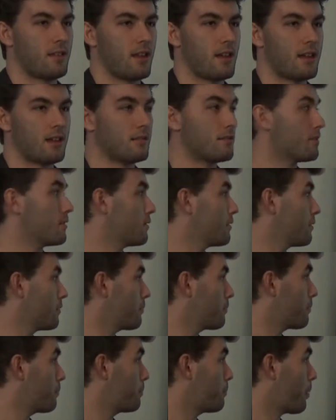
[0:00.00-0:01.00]
that
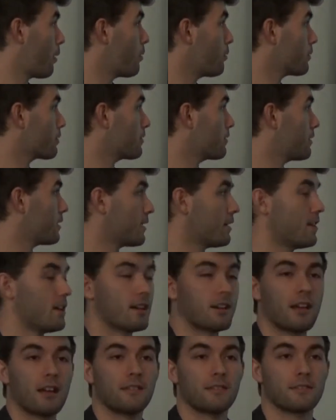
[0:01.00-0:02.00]
both the
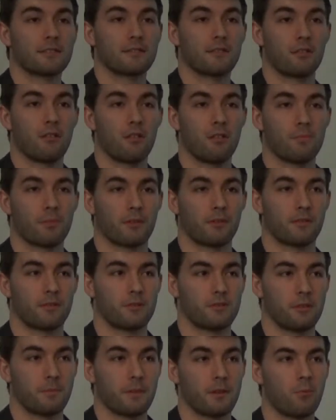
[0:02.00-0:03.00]
kick and the slope
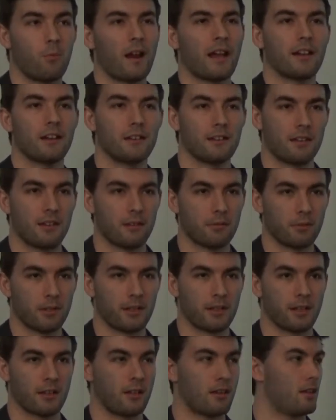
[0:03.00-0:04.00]
should be weighted
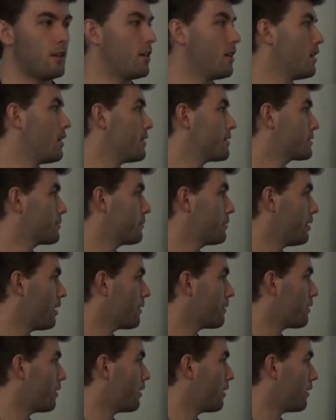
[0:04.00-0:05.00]
equally. So
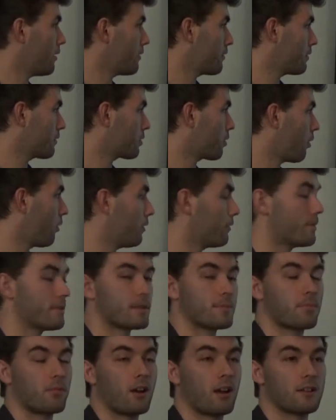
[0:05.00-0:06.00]
another goal of
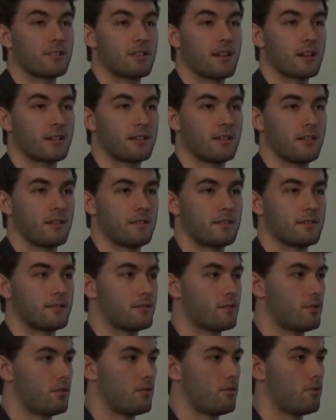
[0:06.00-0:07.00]
this project is
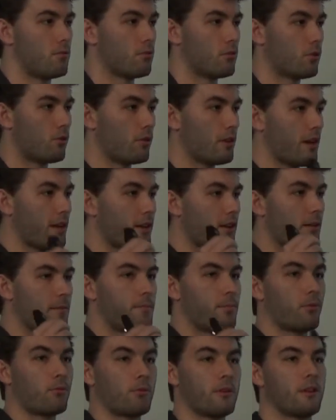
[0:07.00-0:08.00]
to create a
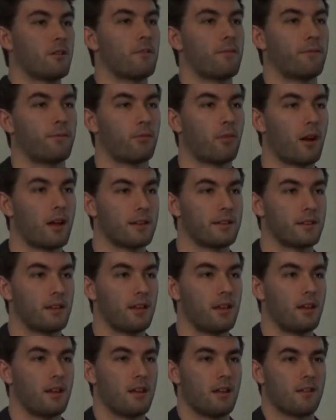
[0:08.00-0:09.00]
Pareto front
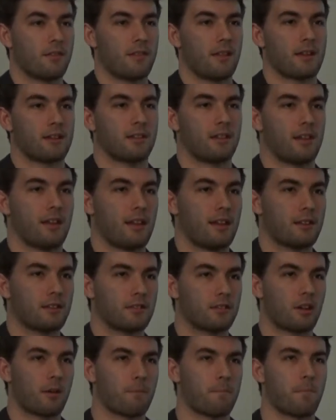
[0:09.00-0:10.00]
that can
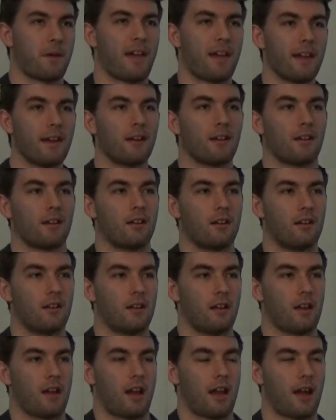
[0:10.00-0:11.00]
compare
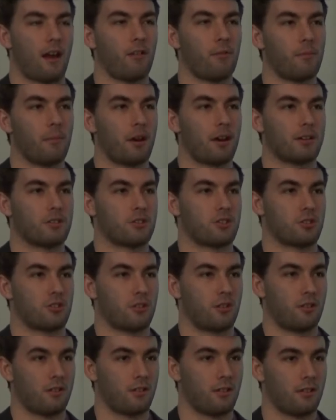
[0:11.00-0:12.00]
how
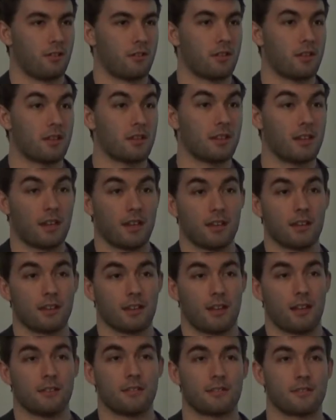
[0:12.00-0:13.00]
much the
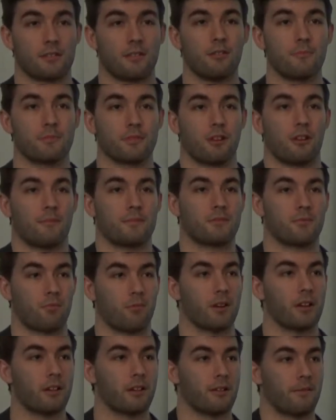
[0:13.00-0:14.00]
kick and the slope terms
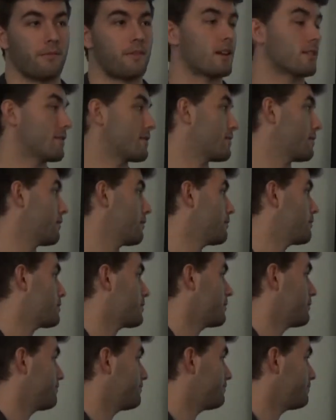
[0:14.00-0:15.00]
really affect the
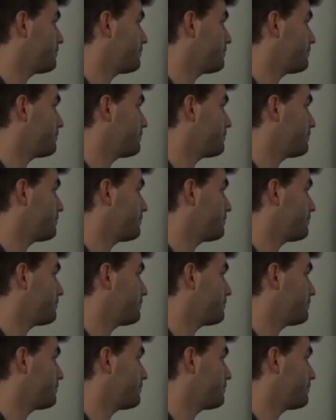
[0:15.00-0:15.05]
solution.